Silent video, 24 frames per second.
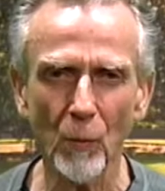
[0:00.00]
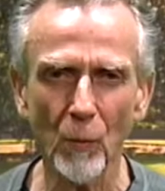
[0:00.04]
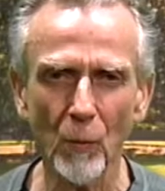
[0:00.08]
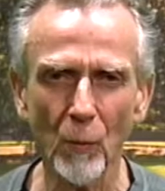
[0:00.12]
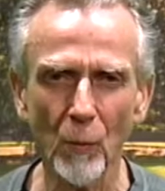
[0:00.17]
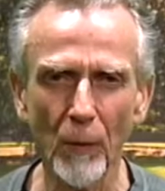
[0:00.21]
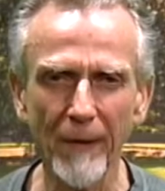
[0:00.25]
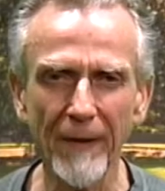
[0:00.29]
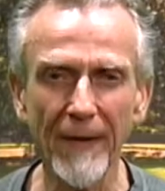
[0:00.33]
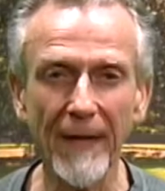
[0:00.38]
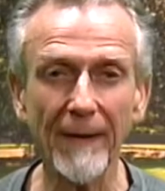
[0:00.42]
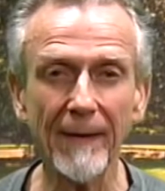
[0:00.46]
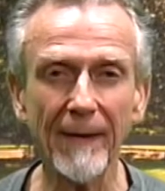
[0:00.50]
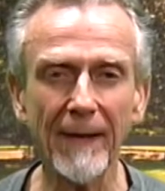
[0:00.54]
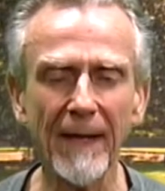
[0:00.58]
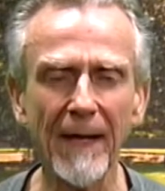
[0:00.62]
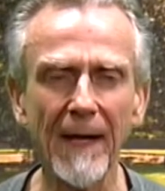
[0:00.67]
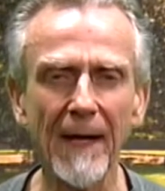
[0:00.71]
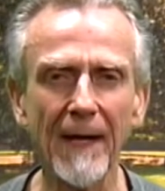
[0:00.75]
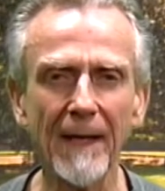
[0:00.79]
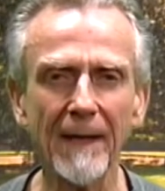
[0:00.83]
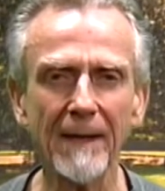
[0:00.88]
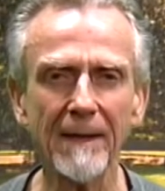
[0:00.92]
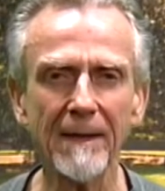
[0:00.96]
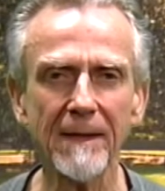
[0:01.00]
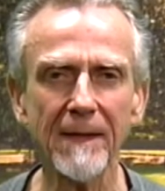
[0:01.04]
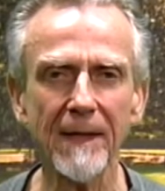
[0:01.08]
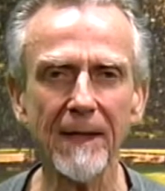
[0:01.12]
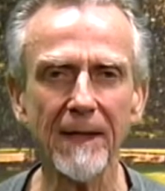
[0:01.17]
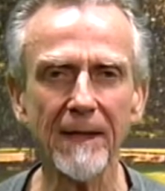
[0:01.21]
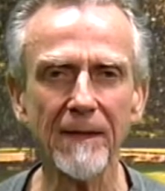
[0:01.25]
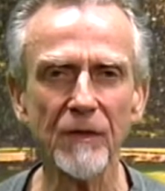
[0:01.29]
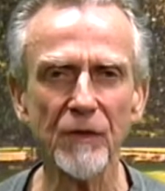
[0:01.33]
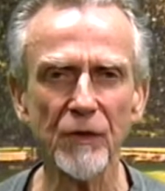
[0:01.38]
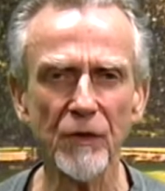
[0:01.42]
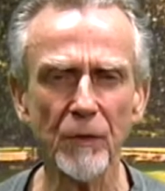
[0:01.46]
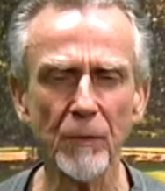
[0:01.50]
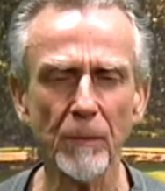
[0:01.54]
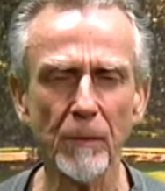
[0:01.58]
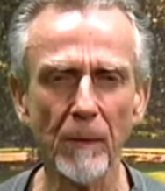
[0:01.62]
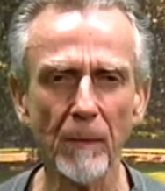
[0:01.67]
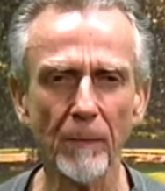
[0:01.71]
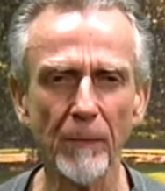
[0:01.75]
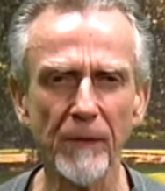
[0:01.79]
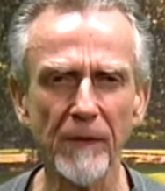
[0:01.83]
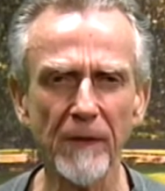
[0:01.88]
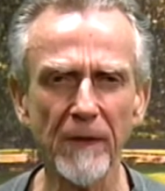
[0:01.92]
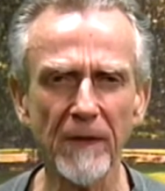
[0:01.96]
within the context,
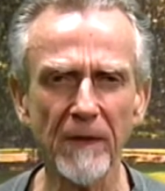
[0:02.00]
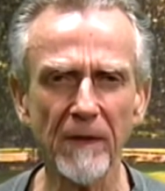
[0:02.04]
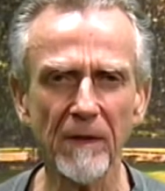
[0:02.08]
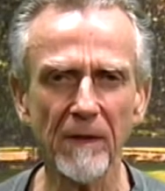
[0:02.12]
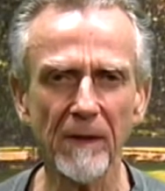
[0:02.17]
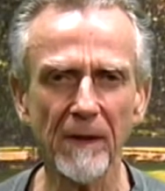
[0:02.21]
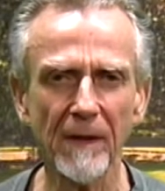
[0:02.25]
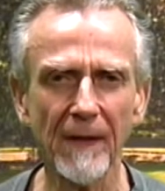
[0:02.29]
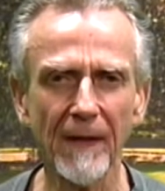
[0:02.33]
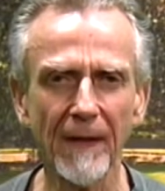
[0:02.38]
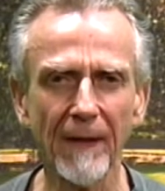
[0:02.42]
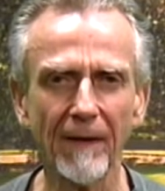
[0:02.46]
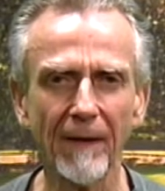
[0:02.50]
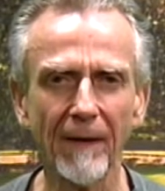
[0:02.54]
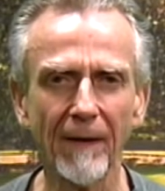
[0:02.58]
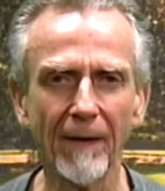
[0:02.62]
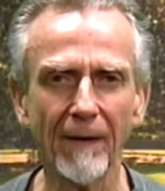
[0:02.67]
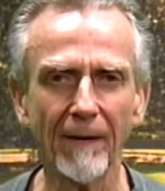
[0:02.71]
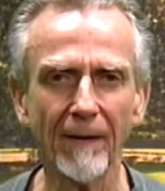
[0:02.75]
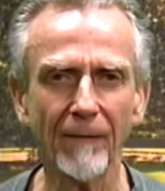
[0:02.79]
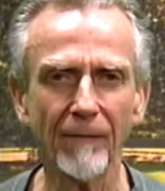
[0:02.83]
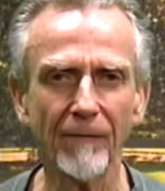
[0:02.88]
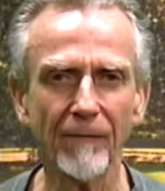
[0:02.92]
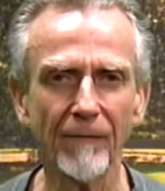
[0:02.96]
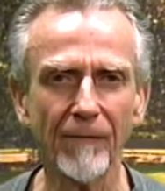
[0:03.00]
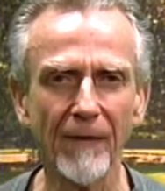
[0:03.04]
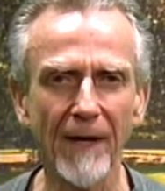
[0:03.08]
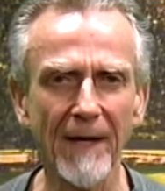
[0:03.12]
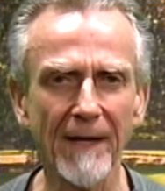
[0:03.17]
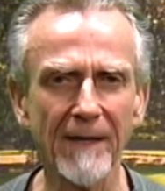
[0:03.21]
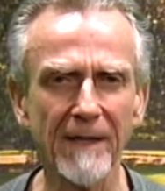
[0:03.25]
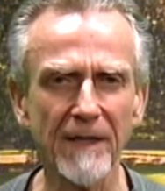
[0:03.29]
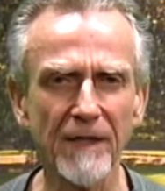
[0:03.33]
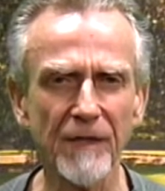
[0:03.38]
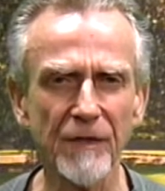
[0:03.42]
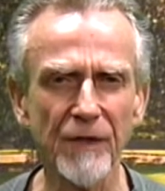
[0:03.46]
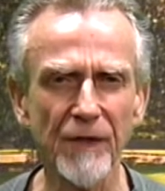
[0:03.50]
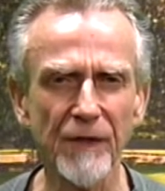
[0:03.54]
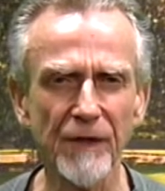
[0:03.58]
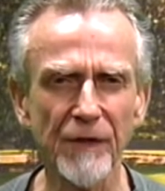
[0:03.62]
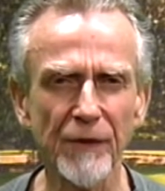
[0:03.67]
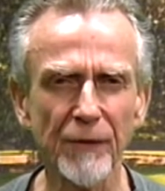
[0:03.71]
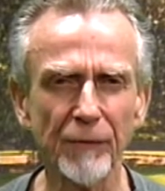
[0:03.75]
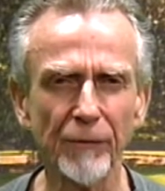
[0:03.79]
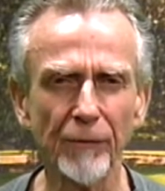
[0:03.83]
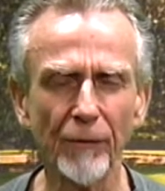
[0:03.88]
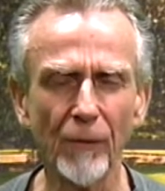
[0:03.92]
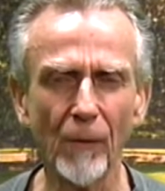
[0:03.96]
particularly of
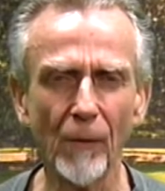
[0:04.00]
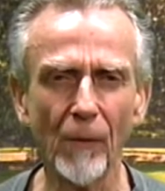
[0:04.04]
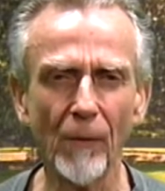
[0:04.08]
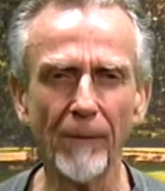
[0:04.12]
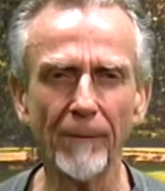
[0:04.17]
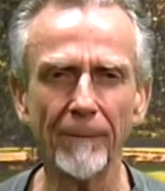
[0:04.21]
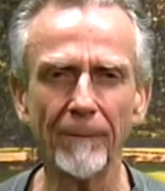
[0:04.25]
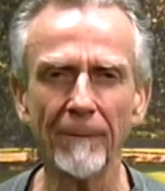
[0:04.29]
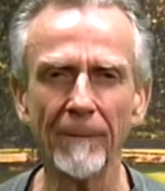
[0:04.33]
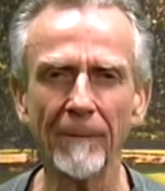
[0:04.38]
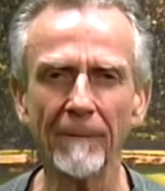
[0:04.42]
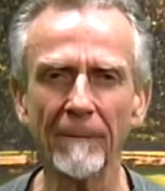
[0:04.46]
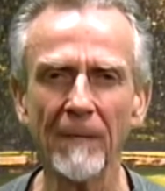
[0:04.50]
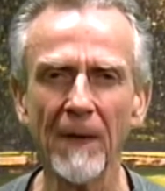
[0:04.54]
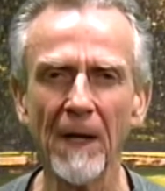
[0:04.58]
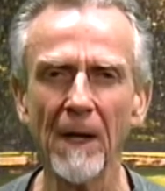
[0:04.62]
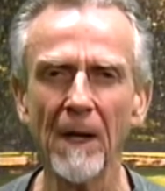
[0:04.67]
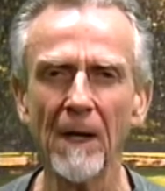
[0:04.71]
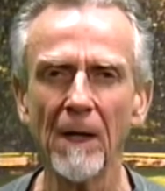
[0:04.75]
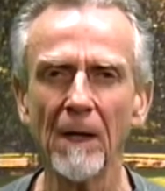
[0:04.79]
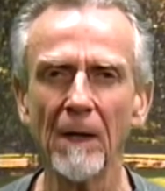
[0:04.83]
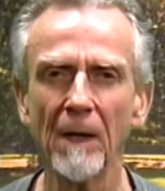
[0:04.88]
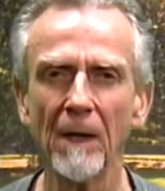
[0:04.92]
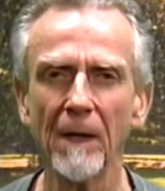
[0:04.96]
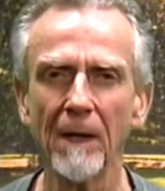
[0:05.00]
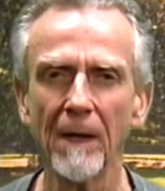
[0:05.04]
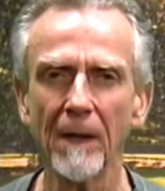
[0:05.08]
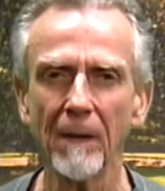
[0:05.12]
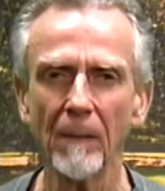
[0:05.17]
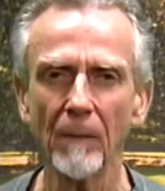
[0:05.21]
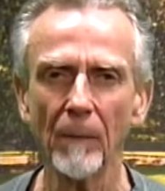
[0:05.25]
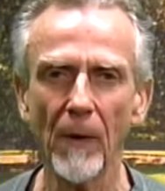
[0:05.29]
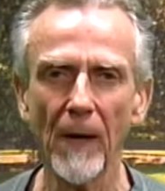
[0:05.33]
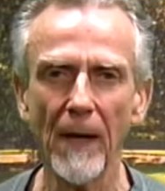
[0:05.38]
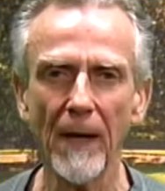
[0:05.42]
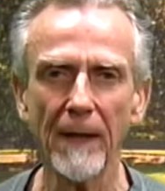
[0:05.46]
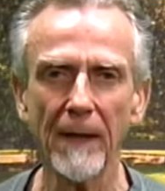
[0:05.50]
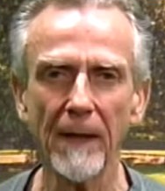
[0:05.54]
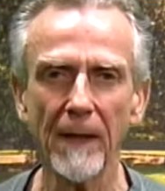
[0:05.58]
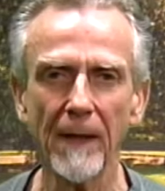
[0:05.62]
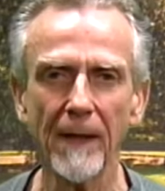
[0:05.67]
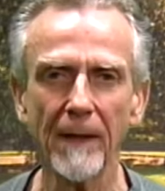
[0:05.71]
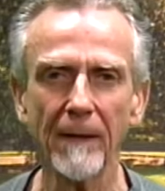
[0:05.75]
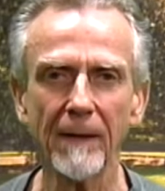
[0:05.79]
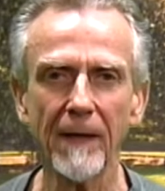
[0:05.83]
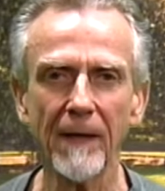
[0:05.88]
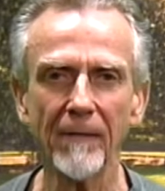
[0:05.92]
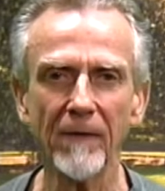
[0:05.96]
1964, but
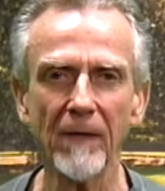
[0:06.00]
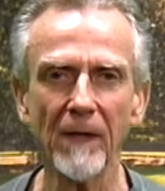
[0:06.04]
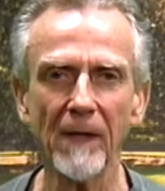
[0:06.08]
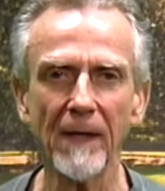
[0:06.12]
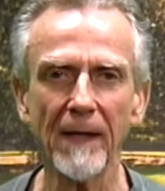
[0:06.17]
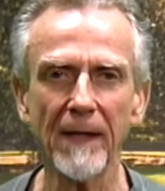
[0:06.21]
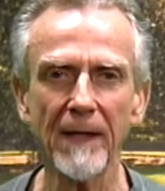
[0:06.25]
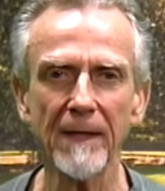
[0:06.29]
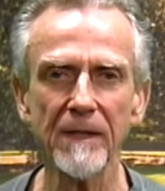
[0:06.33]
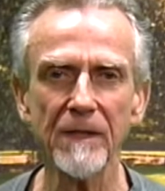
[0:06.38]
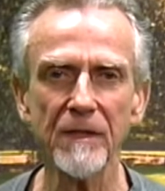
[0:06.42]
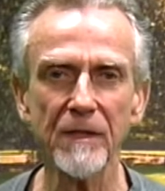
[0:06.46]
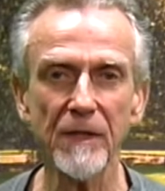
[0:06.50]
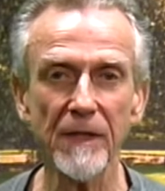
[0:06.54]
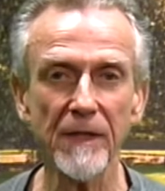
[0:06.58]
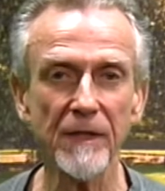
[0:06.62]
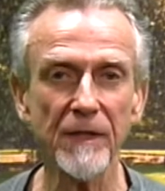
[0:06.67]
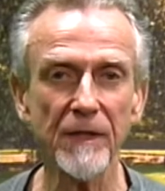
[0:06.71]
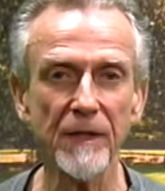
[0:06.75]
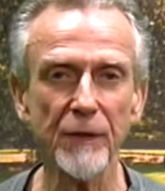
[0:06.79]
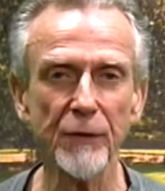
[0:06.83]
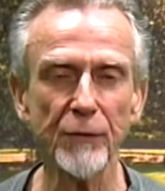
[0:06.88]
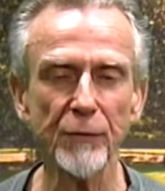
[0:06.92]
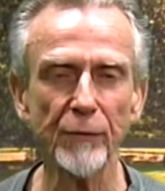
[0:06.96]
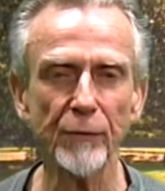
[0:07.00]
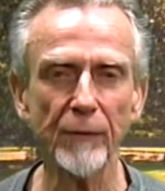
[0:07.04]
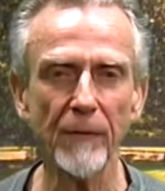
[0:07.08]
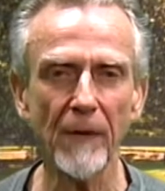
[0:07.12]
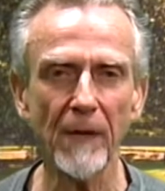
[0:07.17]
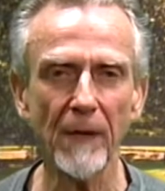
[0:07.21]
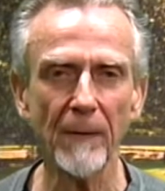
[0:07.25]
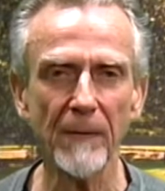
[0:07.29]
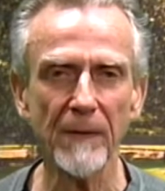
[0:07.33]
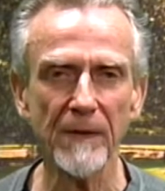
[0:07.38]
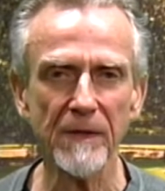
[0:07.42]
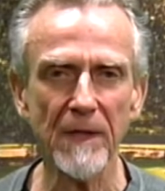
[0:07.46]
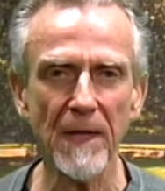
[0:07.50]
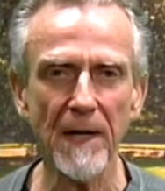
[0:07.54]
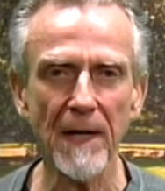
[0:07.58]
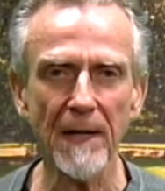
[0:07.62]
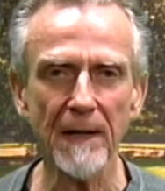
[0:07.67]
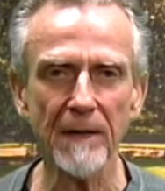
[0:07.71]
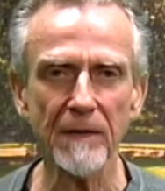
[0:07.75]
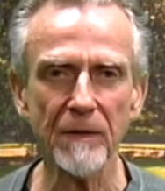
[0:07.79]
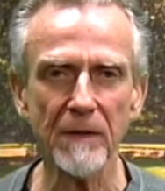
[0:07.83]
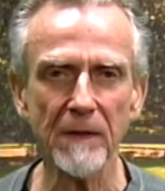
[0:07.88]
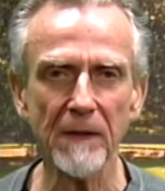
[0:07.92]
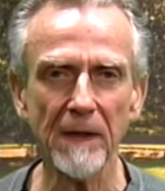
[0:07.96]
nevertheless, since this film is
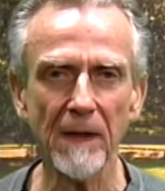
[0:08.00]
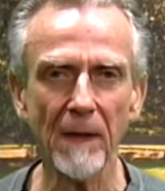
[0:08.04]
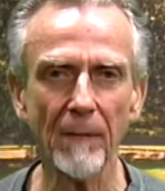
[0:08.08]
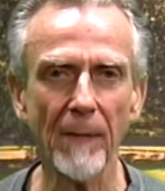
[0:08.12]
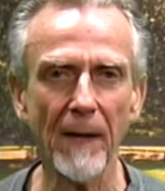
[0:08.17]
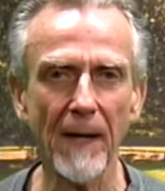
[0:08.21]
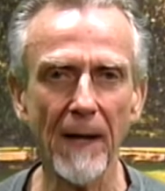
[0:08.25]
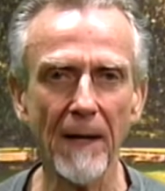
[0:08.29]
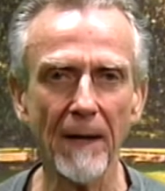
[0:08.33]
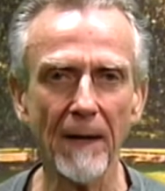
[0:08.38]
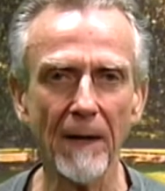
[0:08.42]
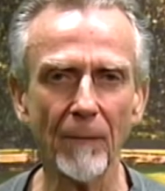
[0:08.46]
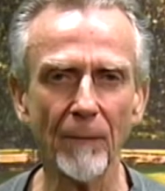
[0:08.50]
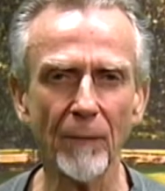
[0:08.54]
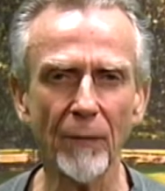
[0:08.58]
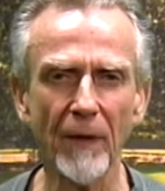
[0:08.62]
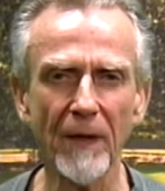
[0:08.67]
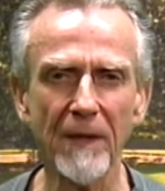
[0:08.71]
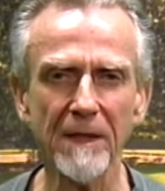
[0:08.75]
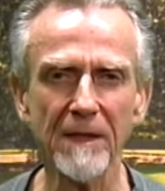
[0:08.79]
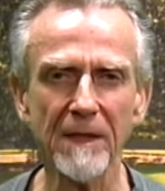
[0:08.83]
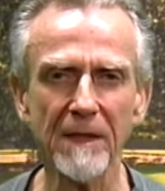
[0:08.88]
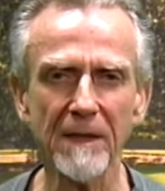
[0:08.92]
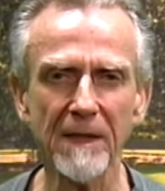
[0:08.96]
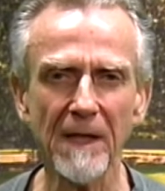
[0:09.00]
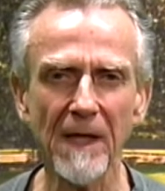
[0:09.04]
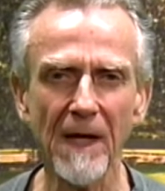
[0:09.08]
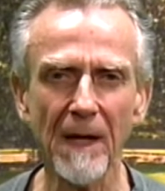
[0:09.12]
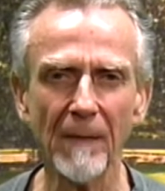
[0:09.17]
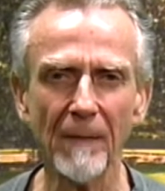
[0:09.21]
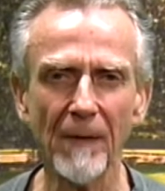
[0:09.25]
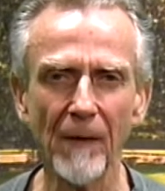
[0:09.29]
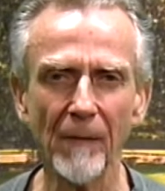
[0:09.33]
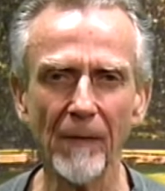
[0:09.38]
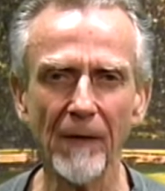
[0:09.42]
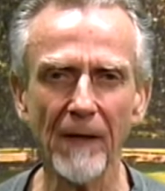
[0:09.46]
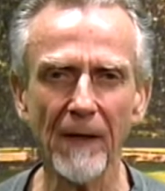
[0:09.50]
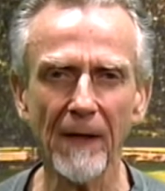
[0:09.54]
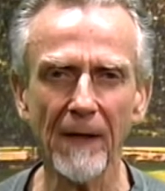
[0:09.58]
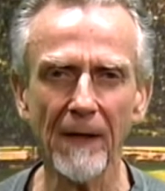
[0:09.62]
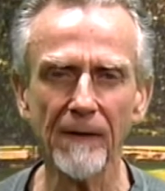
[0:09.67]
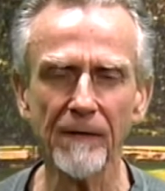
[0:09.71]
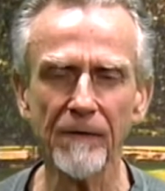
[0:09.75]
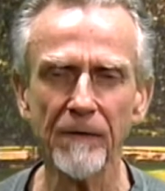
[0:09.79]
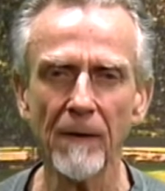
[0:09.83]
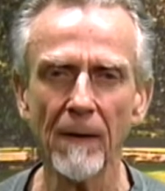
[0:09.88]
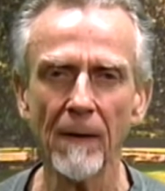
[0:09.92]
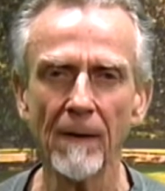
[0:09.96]
actually about a present time, I would guess,